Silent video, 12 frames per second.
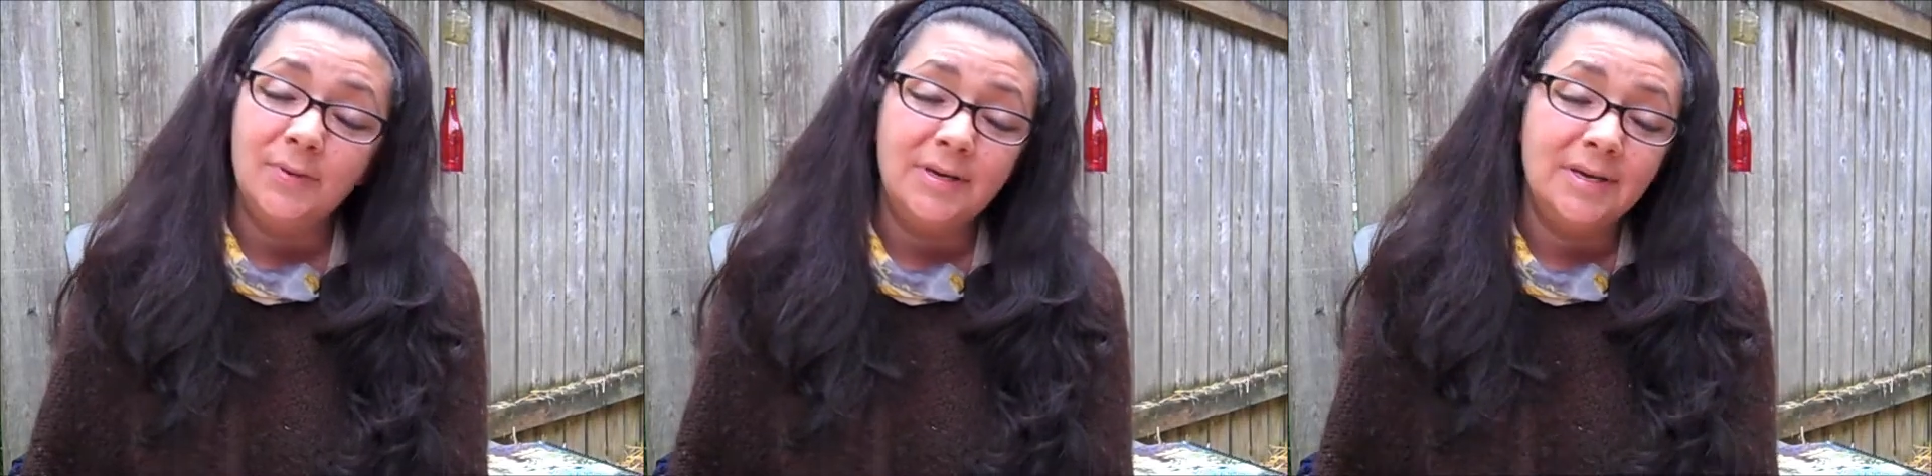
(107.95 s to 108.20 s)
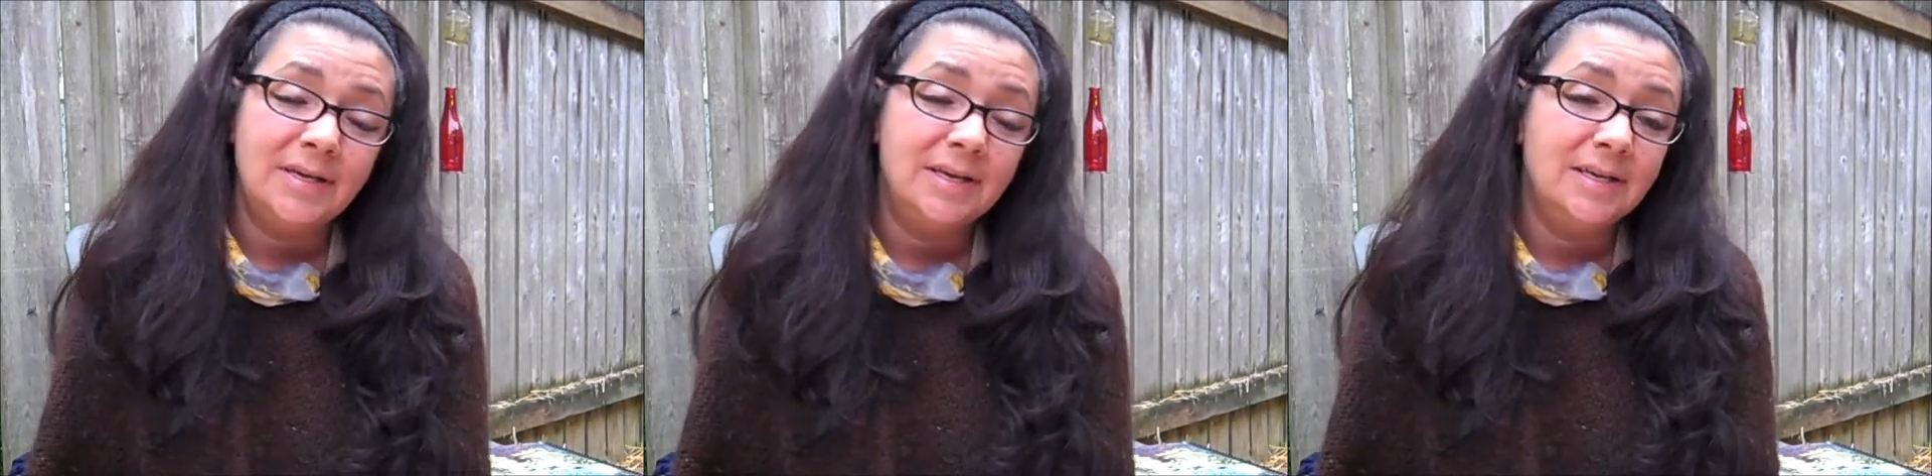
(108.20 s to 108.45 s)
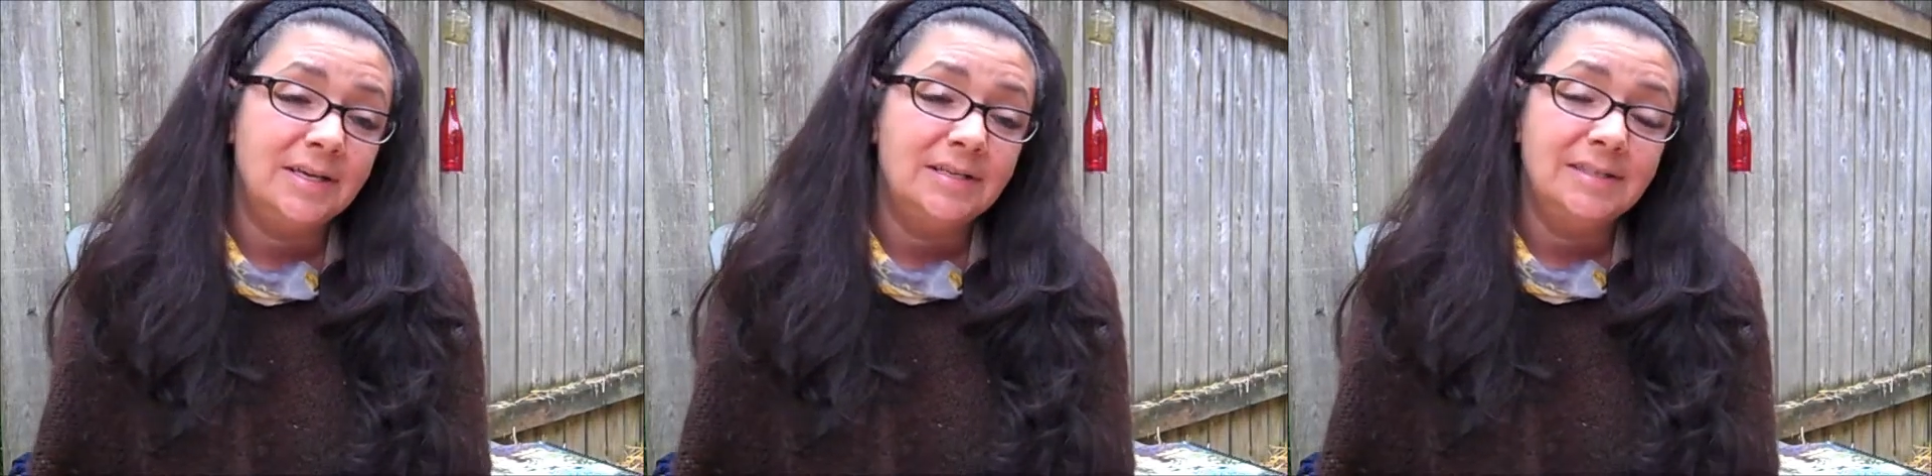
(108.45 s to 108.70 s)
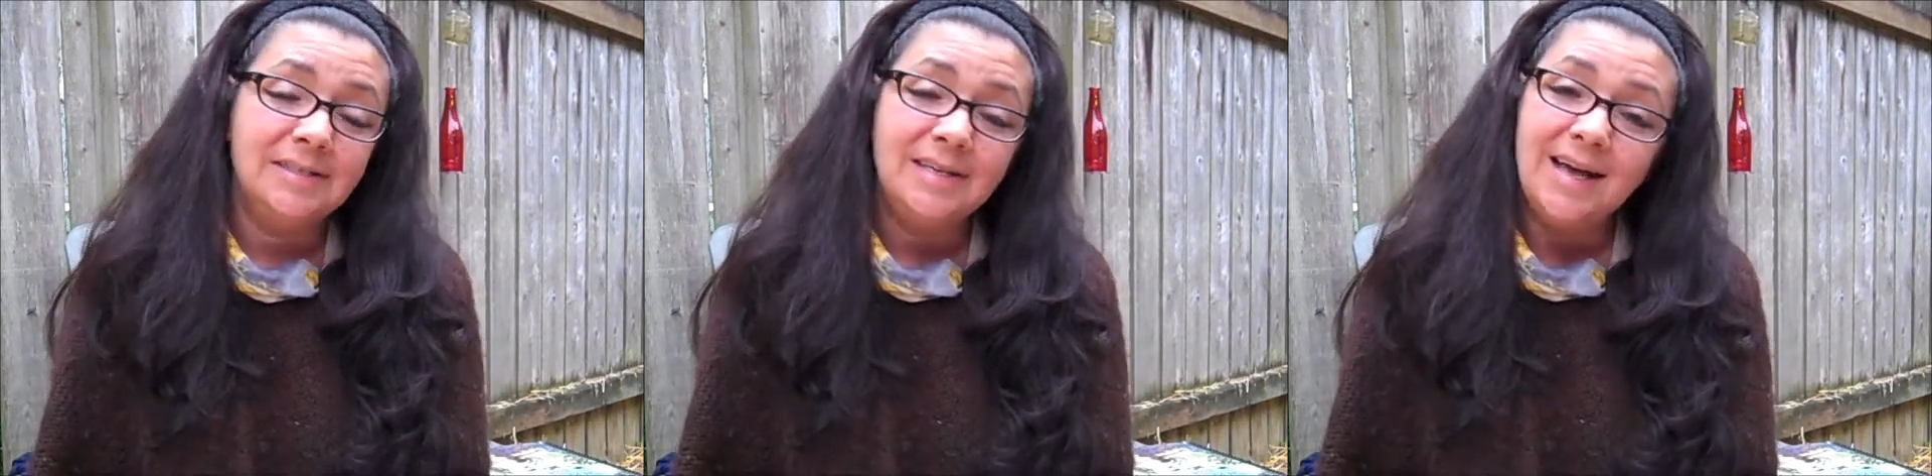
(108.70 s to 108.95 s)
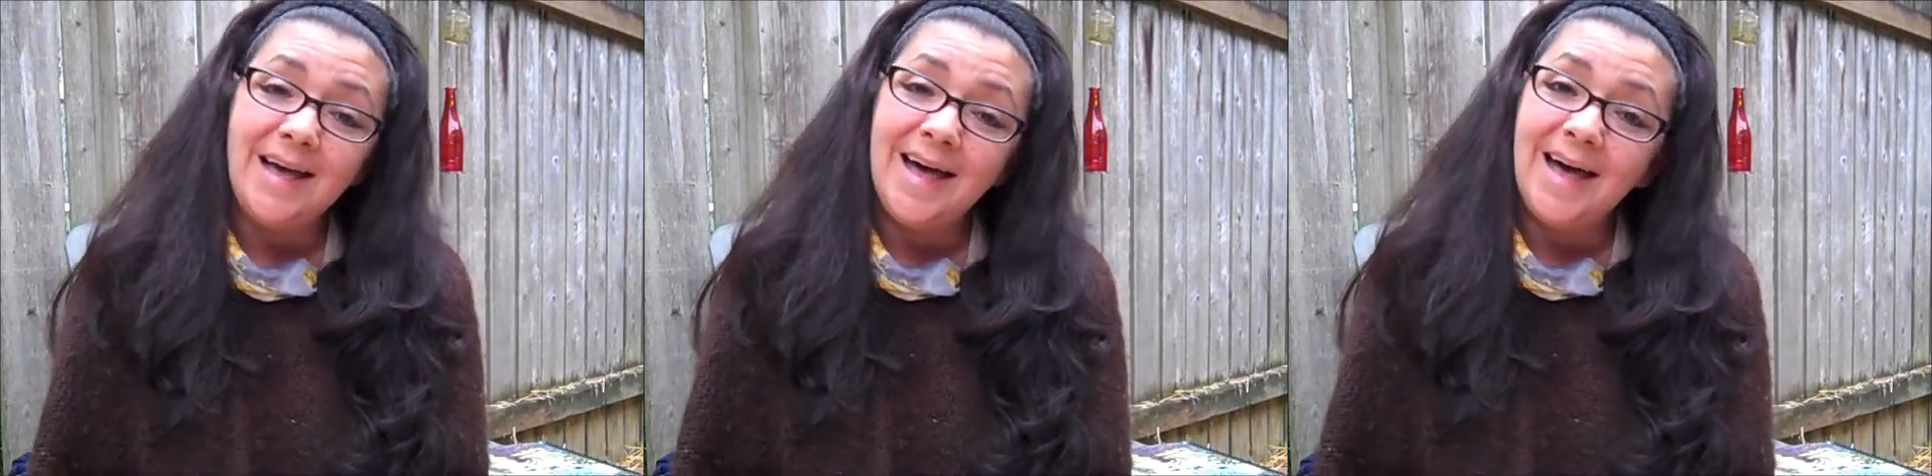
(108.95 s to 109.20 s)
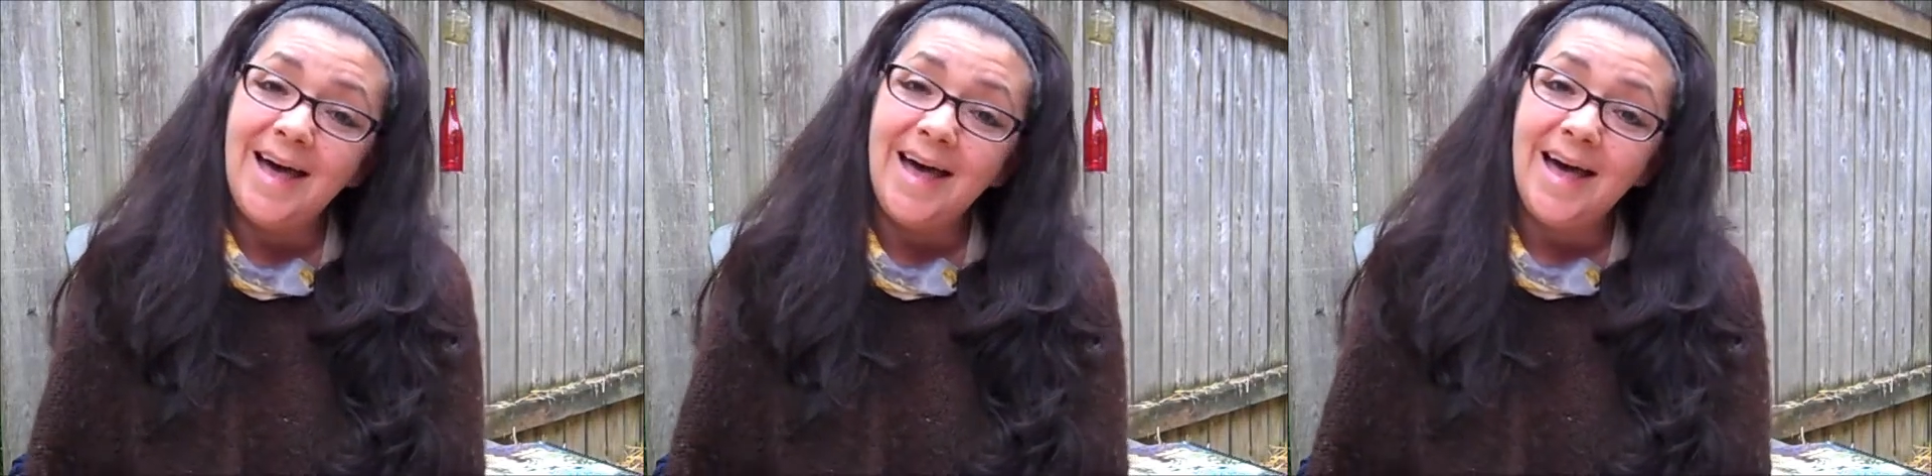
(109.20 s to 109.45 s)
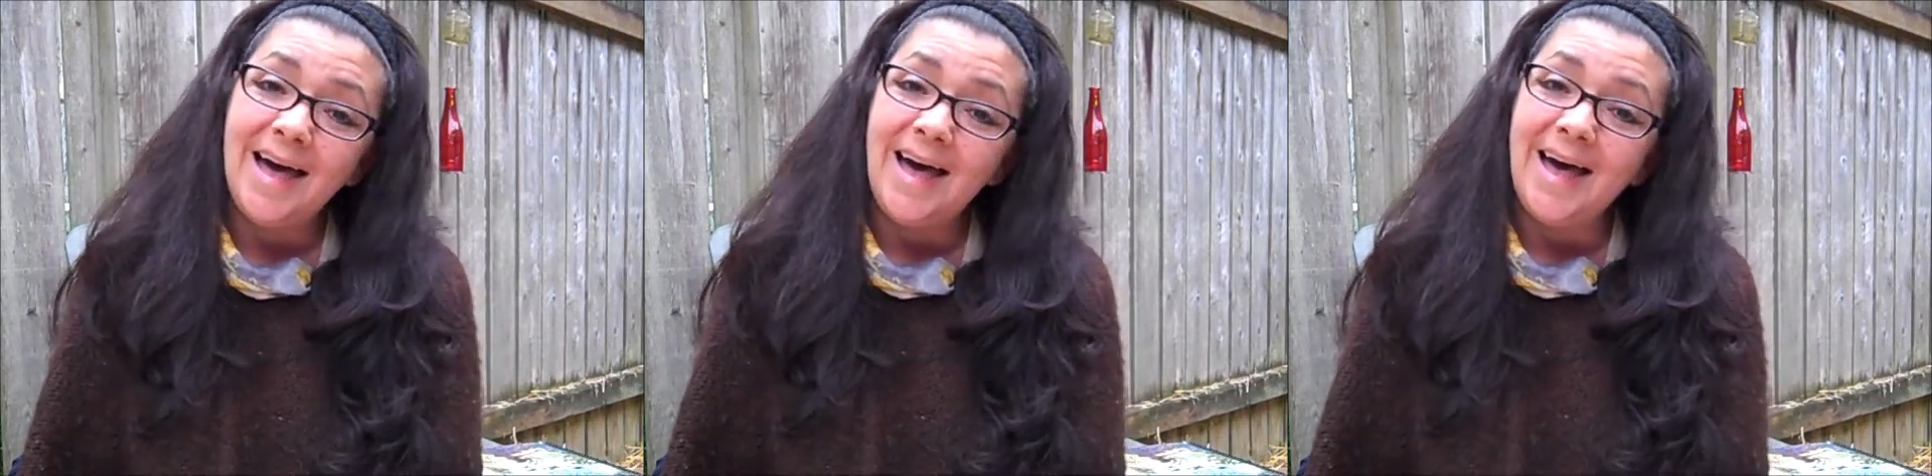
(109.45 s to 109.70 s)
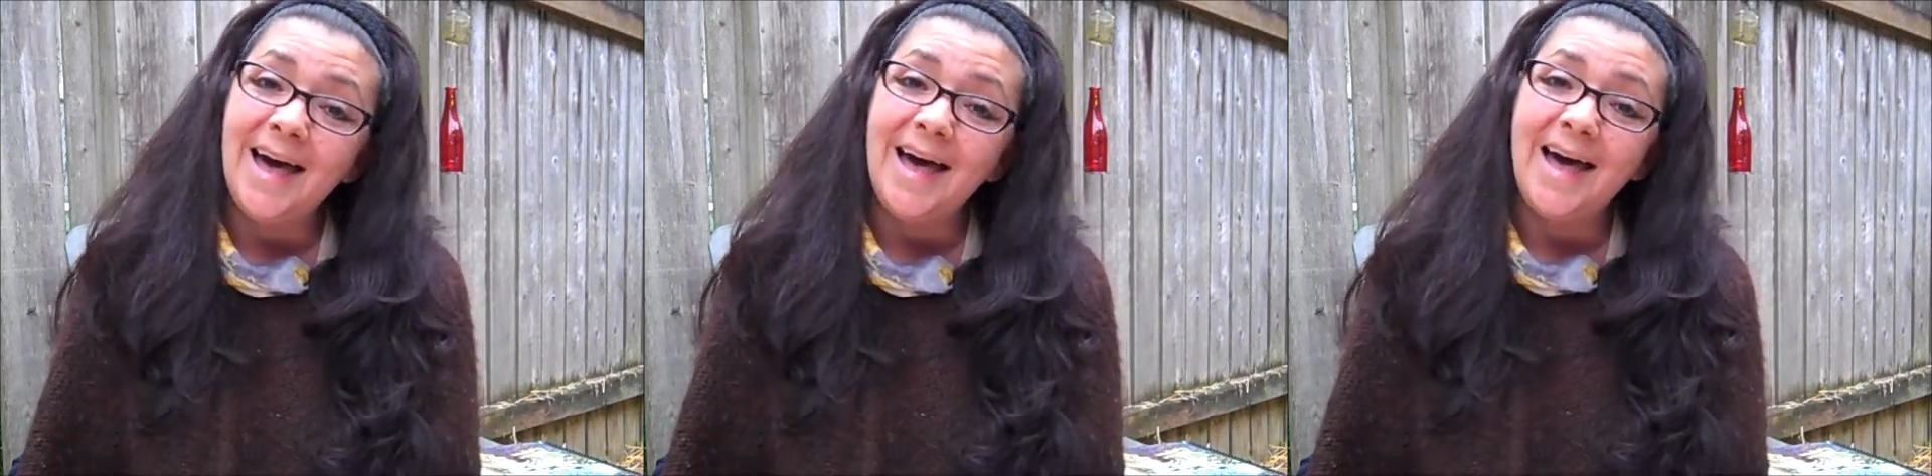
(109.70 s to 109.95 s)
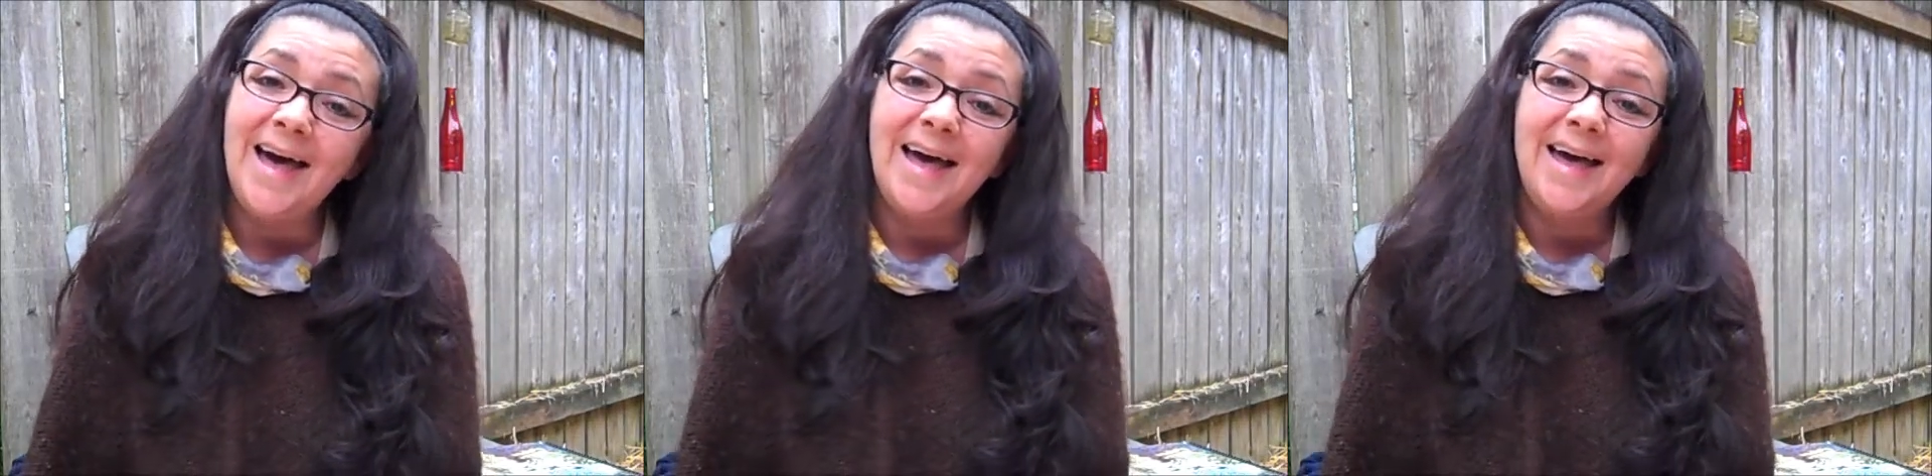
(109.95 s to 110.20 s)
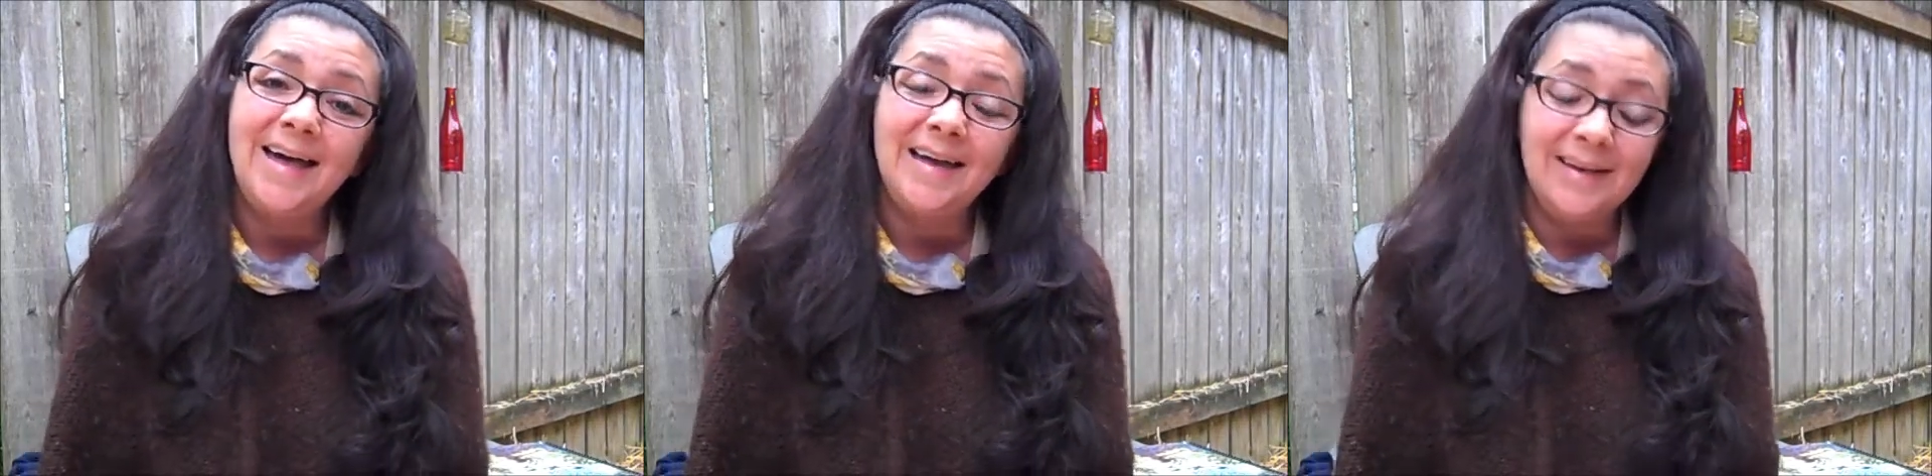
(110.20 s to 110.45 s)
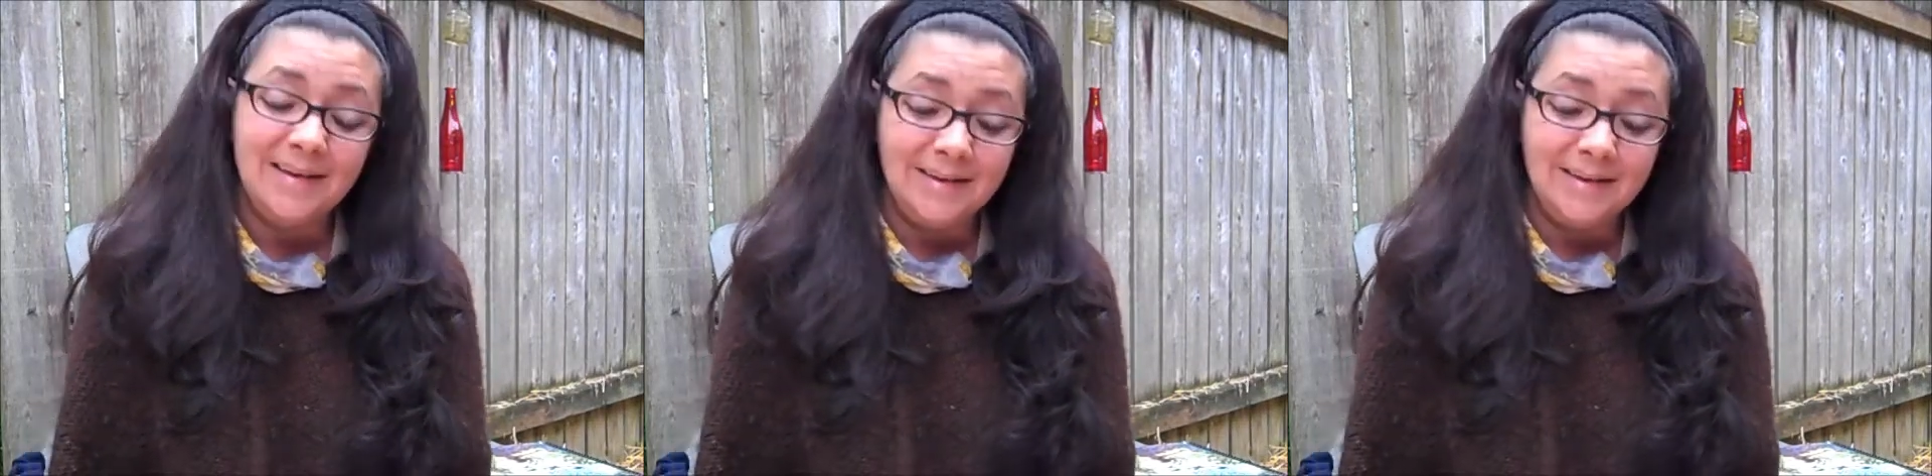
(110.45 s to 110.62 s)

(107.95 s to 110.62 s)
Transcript: big sky.